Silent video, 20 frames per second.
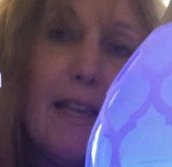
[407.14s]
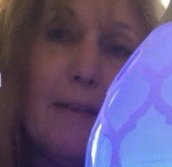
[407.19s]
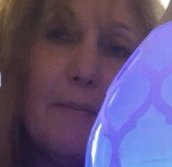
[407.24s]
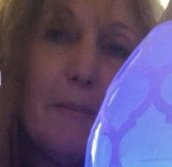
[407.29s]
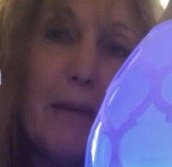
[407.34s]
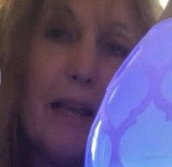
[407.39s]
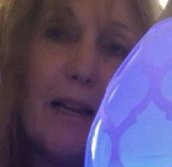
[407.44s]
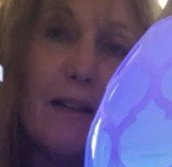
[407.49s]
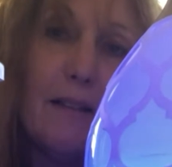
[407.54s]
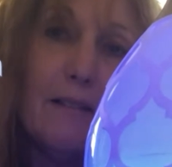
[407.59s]
and
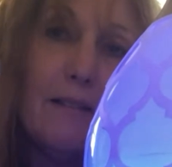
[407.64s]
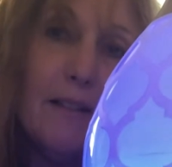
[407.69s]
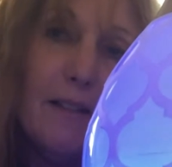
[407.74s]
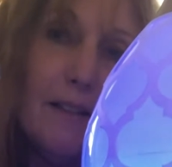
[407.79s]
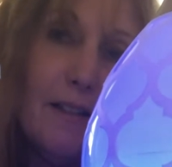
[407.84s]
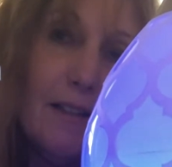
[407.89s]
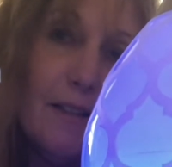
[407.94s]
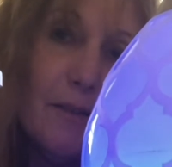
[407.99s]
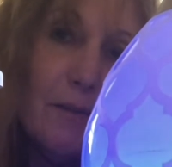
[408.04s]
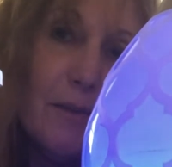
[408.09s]
metal,
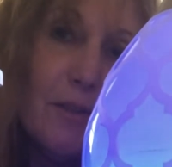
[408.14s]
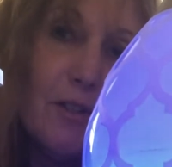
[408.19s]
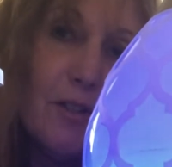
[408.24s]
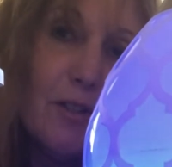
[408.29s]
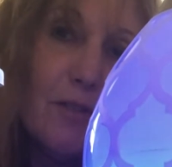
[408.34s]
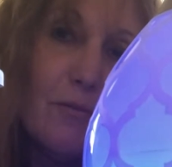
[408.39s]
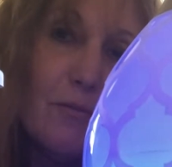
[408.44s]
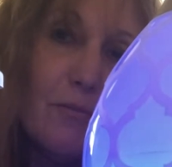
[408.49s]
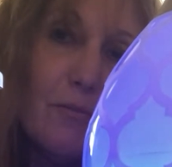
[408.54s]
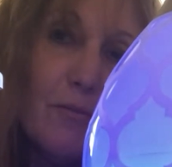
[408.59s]
which
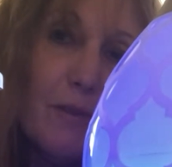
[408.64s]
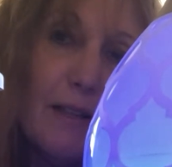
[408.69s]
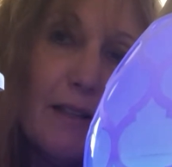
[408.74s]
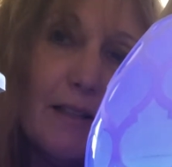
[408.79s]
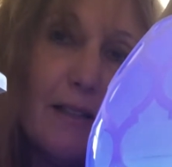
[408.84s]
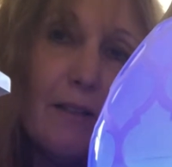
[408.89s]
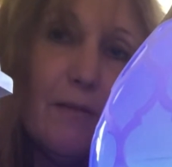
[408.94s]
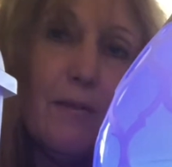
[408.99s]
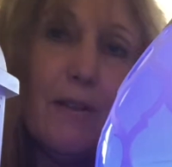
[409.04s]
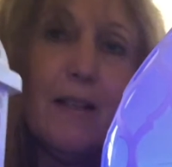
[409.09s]
is
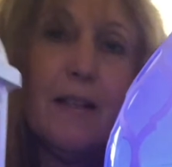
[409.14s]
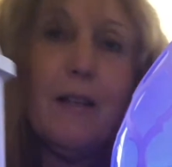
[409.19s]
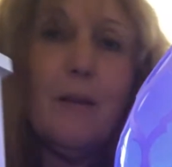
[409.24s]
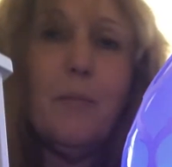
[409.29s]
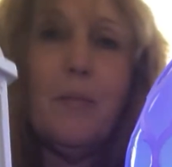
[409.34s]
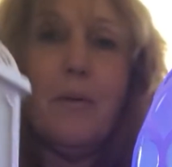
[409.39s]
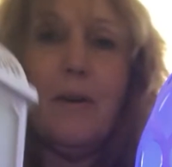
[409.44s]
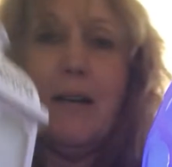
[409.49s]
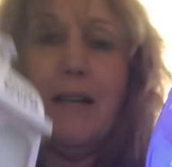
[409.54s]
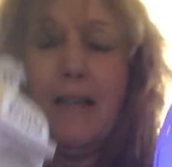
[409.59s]
really, really
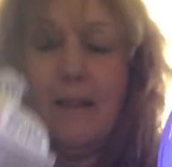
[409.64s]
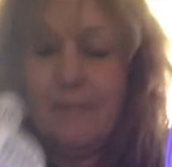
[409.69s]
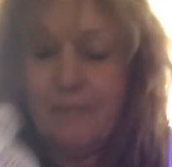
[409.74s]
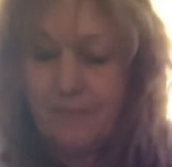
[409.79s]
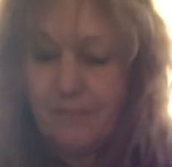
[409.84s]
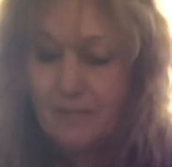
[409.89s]
pretty.